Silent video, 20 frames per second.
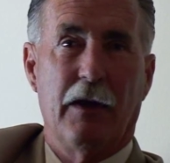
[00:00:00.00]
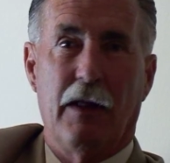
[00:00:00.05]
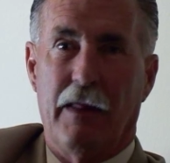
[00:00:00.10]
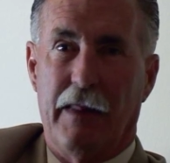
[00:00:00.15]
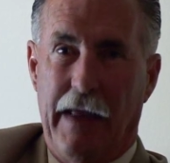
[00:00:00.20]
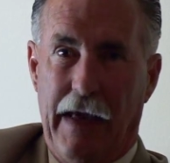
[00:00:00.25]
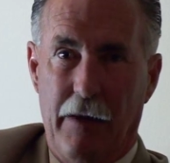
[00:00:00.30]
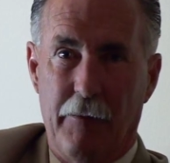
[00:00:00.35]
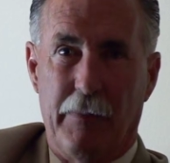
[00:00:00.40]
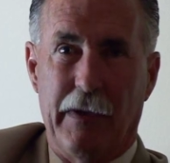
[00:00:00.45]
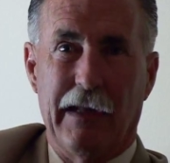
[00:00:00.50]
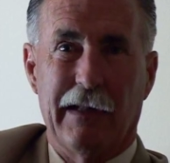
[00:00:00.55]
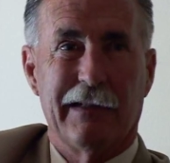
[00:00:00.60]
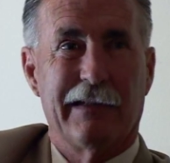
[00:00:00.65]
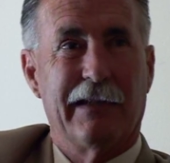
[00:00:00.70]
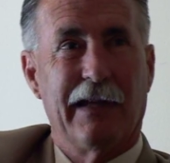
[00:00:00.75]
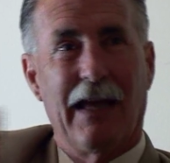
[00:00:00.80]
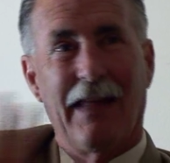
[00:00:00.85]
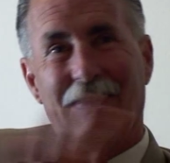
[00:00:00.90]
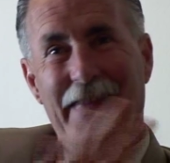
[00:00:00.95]
That being
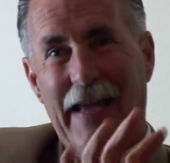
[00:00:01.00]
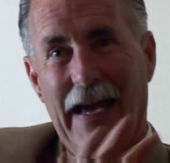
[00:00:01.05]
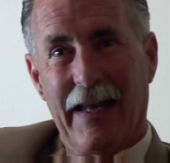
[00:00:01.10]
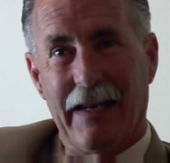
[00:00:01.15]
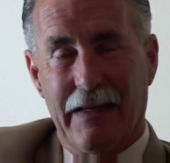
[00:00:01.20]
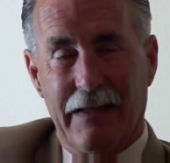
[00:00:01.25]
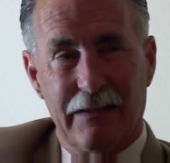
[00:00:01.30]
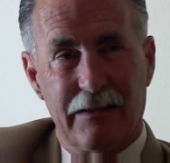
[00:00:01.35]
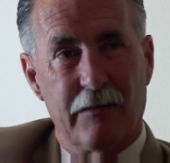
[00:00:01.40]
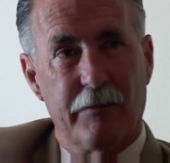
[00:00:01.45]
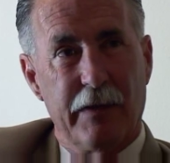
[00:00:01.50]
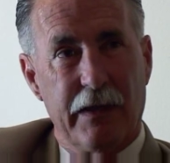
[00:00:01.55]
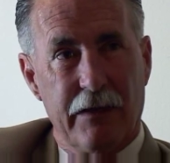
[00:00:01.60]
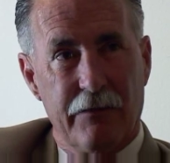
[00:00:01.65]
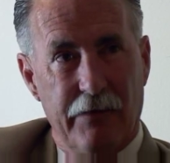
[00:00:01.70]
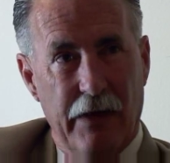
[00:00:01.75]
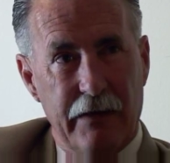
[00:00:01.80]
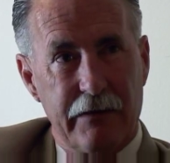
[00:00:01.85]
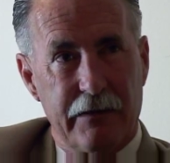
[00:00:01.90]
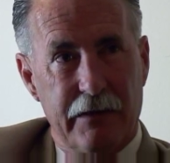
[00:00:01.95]
said, that needs to be
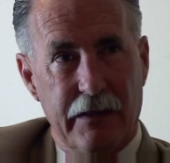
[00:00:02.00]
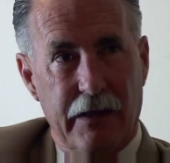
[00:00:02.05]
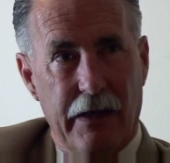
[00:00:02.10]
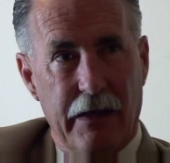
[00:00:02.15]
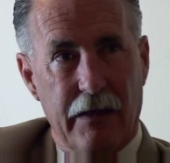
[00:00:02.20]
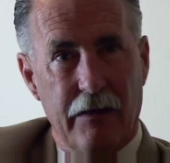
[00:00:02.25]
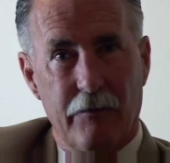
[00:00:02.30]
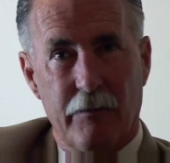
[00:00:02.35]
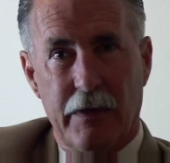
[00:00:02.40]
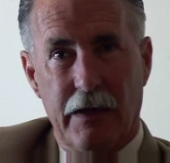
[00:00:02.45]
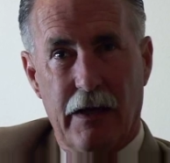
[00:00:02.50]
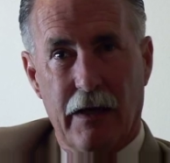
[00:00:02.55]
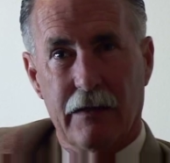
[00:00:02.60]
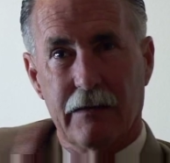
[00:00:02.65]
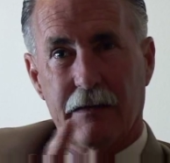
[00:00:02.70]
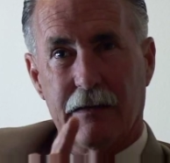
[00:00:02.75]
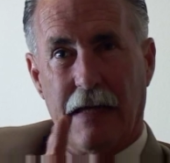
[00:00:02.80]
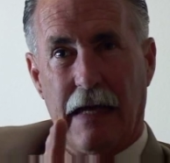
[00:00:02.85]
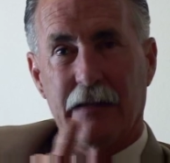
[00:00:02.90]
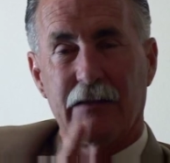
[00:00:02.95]
investigated,
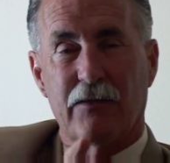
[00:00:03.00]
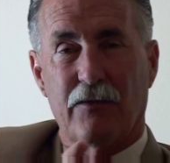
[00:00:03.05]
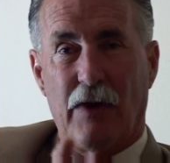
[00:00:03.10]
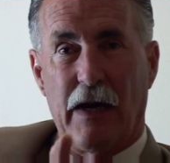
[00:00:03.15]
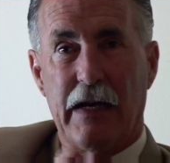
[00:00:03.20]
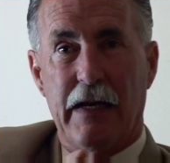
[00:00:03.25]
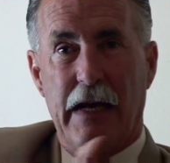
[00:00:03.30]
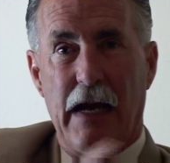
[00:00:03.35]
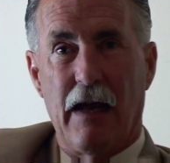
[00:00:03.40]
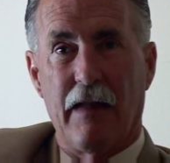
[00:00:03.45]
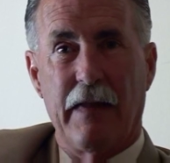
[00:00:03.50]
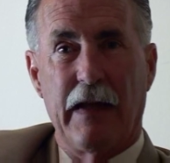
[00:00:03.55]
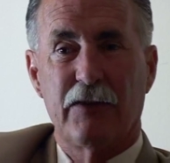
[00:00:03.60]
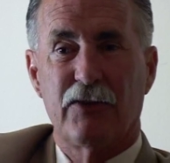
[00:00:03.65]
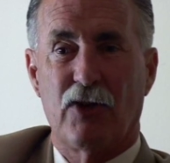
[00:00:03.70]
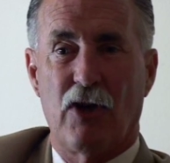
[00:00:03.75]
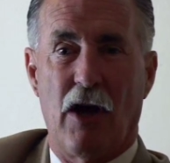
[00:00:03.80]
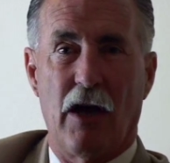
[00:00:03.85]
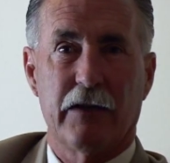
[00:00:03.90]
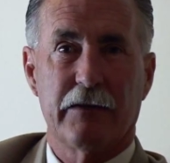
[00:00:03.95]
because that's right now, that's
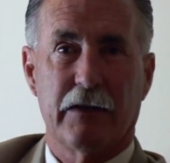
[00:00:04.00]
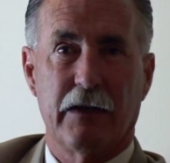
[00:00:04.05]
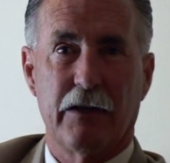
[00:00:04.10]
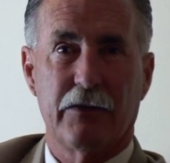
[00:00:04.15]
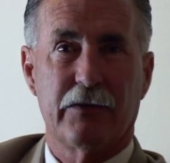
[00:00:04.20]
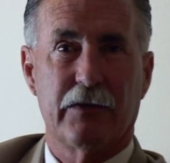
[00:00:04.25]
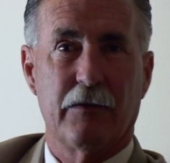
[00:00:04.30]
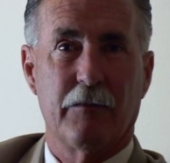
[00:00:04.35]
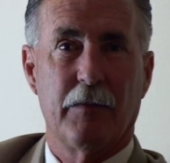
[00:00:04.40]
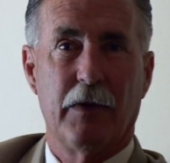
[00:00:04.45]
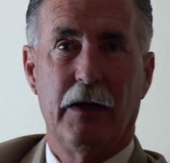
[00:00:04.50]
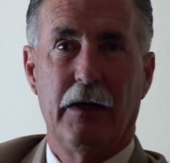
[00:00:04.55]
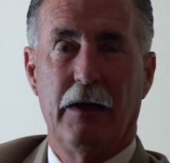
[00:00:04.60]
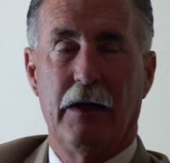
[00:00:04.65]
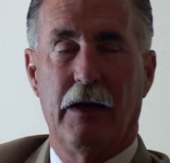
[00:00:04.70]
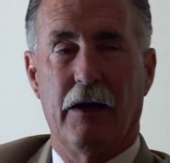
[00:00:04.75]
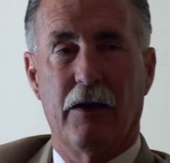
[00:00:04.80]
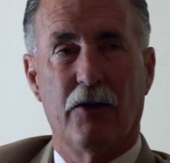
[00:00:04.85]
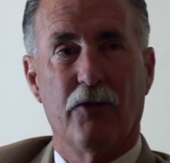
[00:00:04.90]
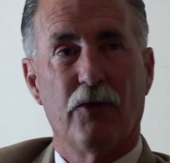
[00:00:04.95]
causing us some
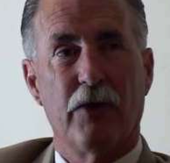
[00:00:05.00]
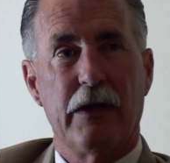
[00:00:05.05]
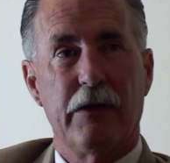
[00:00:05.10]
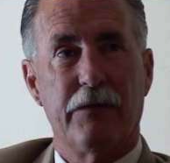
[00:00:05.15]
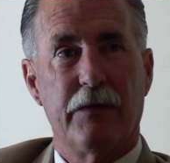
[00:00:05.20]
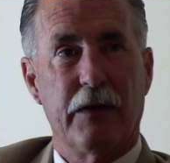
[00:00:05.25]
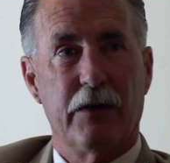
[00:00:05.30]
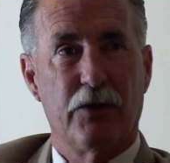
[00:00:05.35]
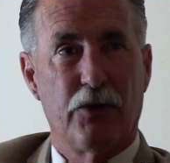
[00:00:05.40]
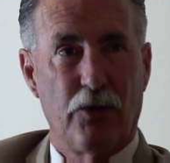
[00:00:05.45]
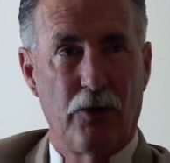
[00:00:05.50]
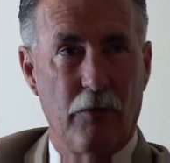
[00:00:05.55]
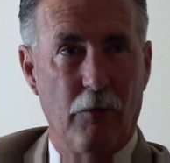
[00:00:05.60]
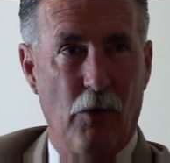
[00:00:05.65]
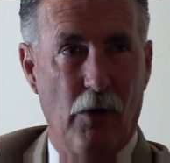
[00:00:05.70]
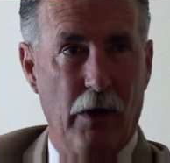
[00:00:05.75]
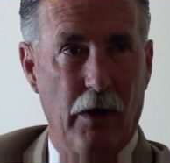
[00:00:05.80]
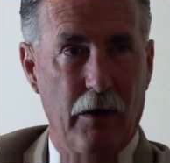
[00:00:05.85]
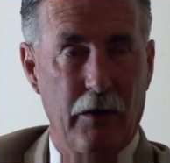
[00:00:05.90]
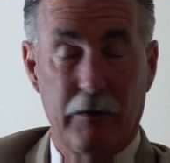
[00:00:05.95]
grief and
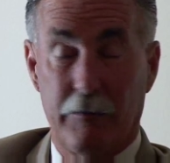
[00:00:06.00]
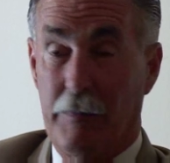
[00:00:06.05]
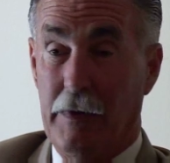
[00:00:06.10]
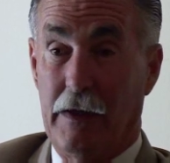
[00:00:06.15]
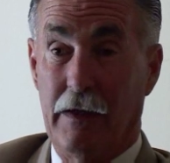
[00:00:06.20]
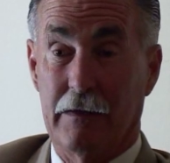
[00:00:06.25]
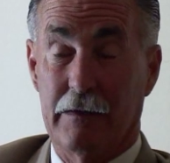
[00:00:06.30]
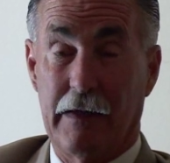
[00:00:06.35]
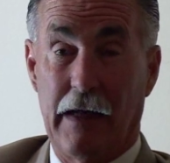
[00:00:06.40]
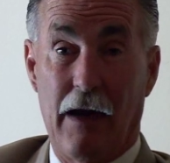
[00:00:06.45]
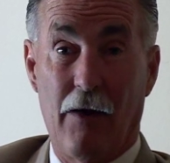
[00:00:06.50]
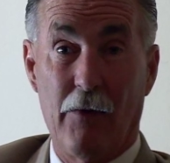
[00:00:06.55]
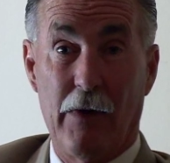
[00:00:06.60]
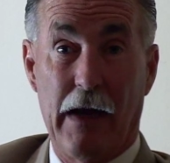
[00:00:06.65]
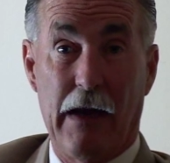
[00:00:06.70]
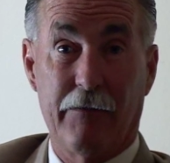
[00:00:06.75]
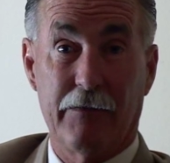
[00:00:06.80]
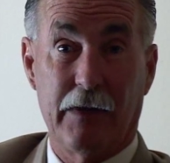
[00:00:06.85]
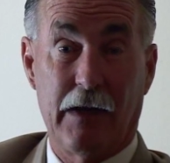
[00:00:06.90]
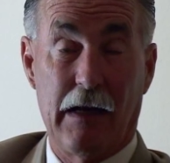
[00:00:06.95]
turmoil, is because now we
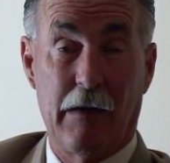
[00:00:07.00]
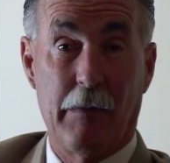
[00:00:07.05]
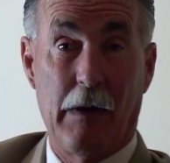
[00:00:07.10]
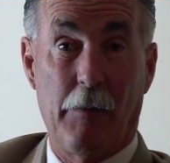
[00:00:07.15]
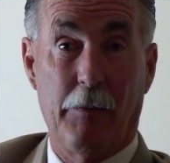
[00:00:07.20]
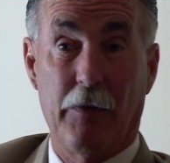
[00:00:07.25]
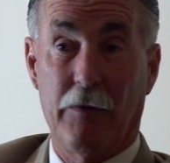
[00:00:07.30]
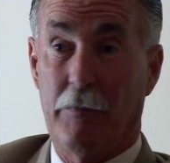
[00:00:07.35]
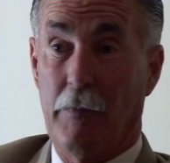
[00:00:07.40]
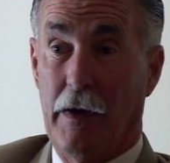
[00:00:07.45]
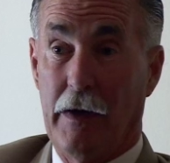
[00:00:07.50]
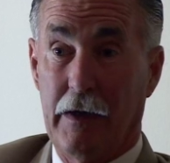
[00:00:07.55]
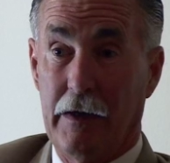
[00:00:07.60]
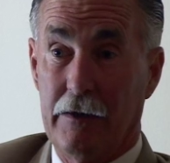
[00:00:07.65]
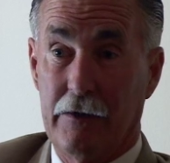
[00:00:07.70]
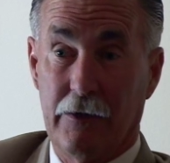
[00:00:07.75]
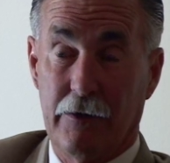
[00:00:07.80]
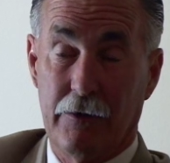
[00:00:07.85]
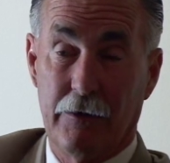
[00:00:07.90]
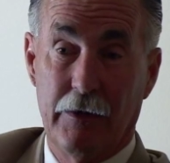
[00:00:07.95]
have to come up with money
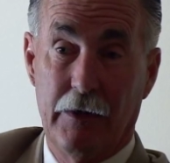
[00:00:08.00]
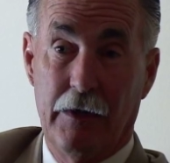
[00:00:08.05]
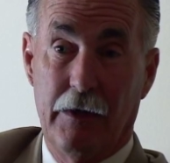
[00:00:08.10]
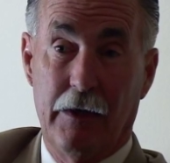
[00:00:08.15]
to